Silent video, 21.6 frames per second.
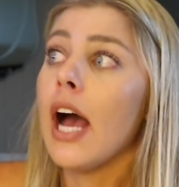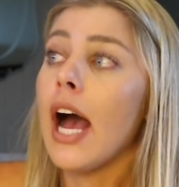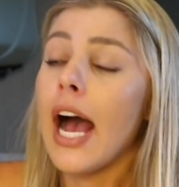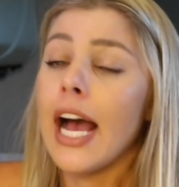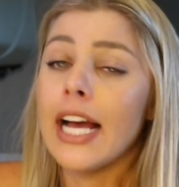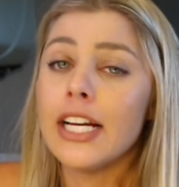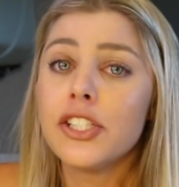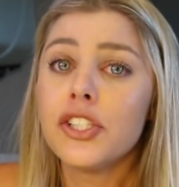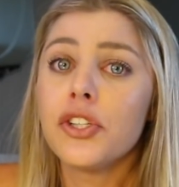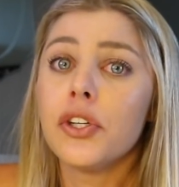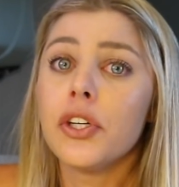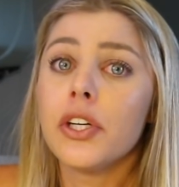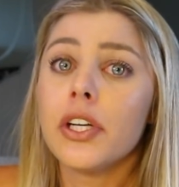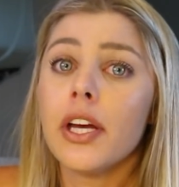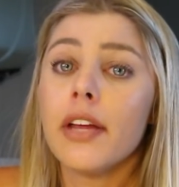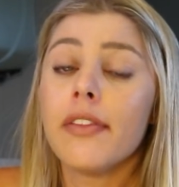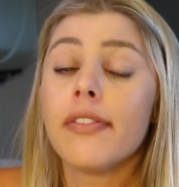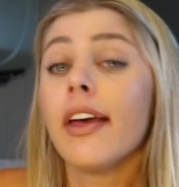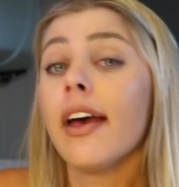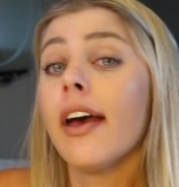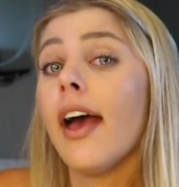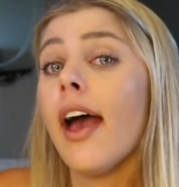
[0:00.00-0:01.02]
I took
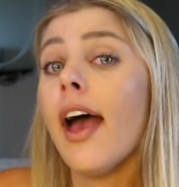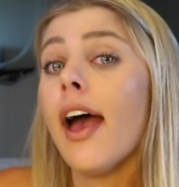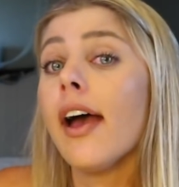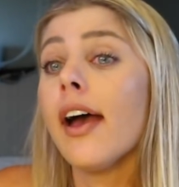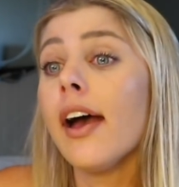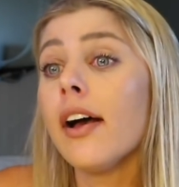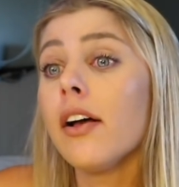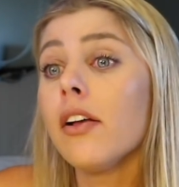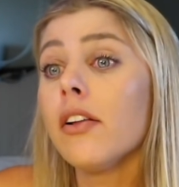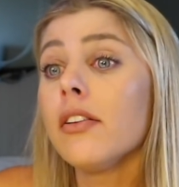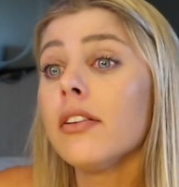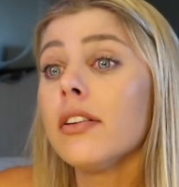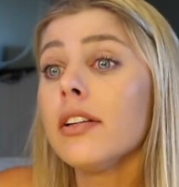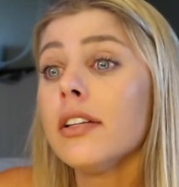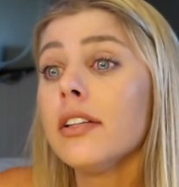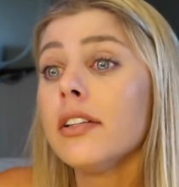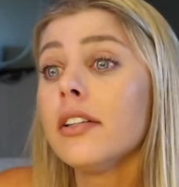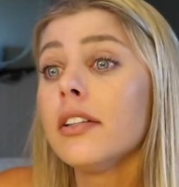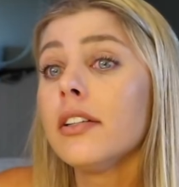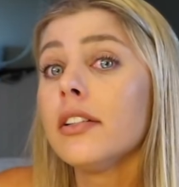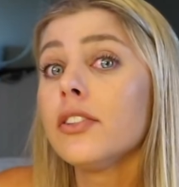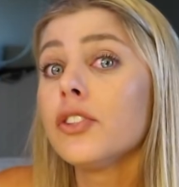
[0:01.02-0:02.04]
the L
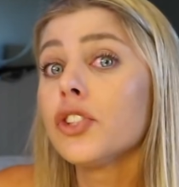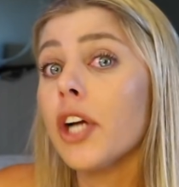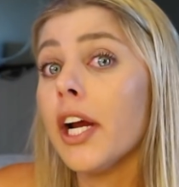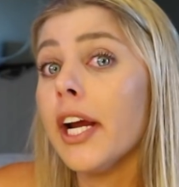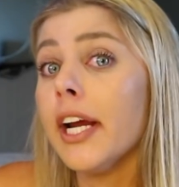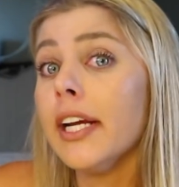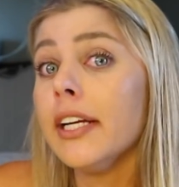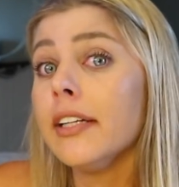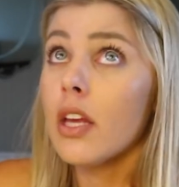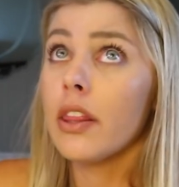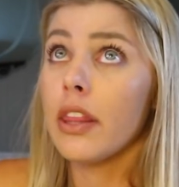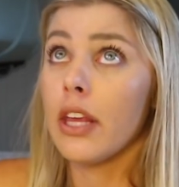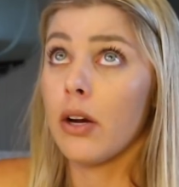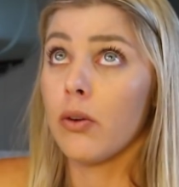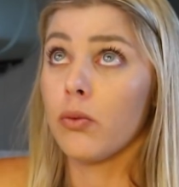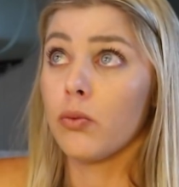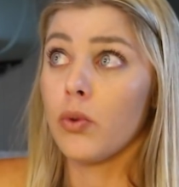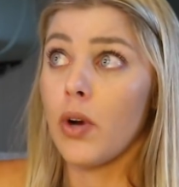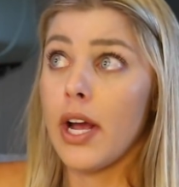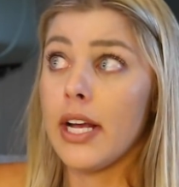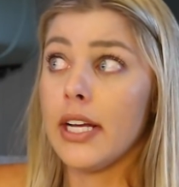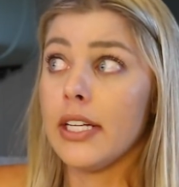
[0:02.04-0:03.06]
train
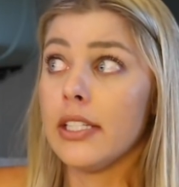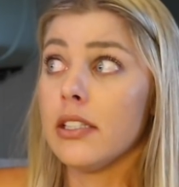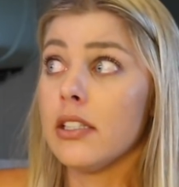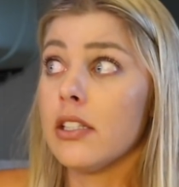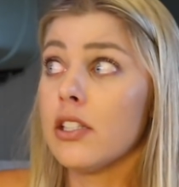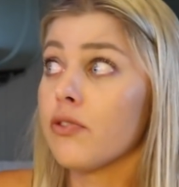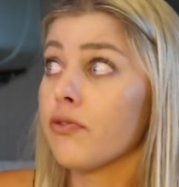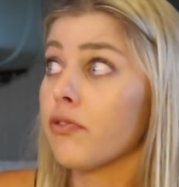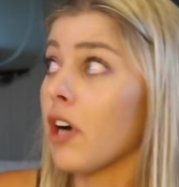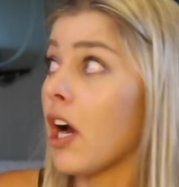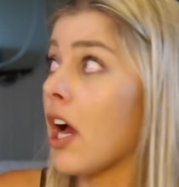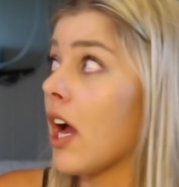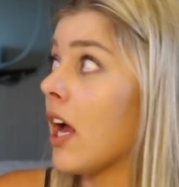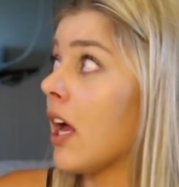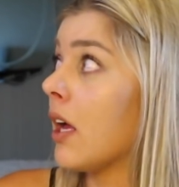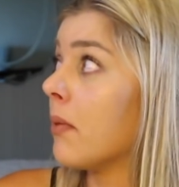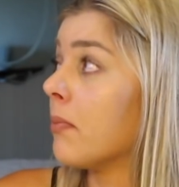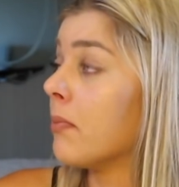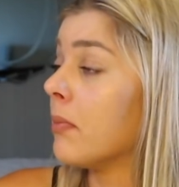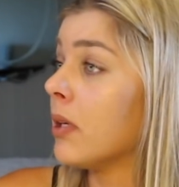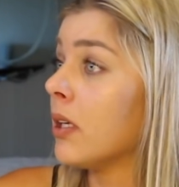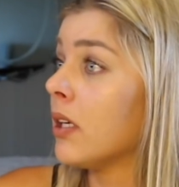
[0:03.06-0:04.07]
that runs
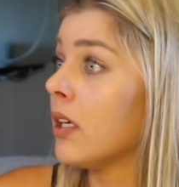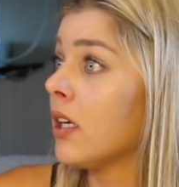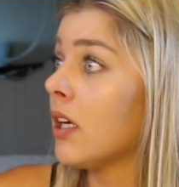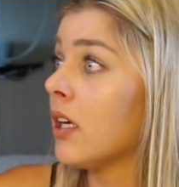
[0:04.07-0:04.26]
from